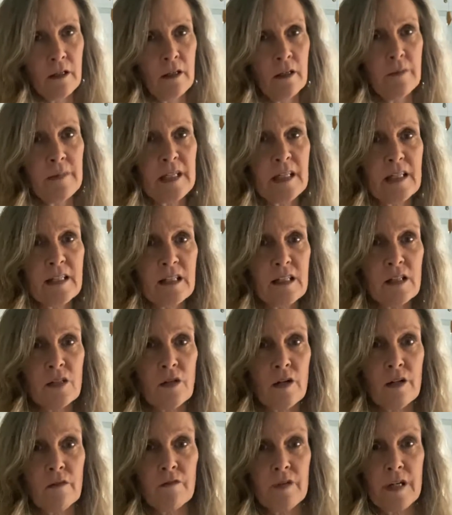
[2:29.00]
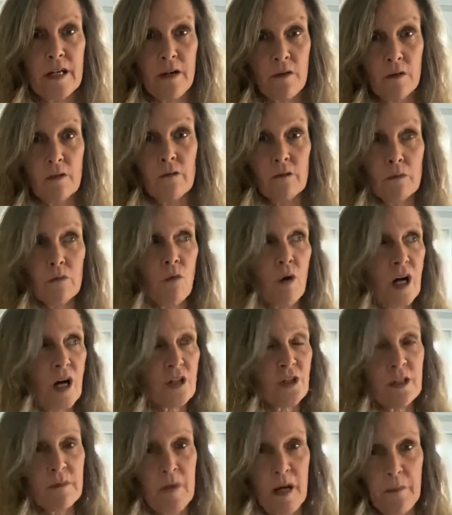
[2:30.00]
Because they started
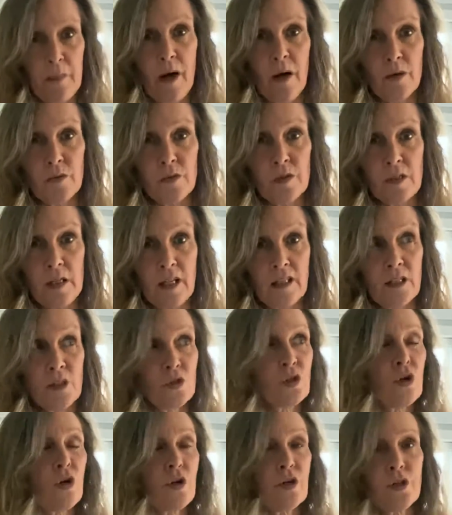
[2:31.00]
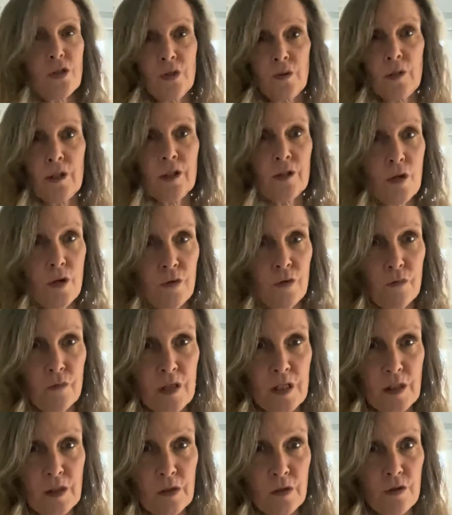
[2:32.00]
watching my post and then started doing their own
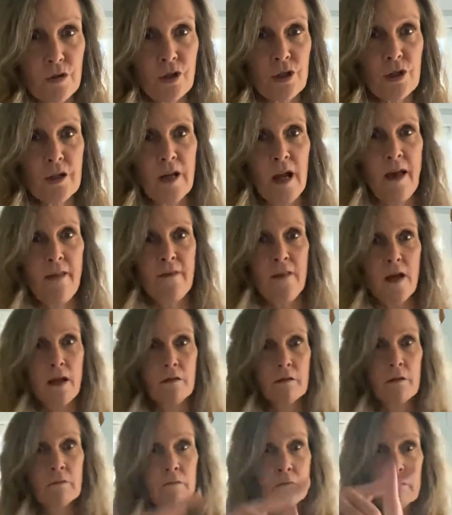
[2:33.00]
research. And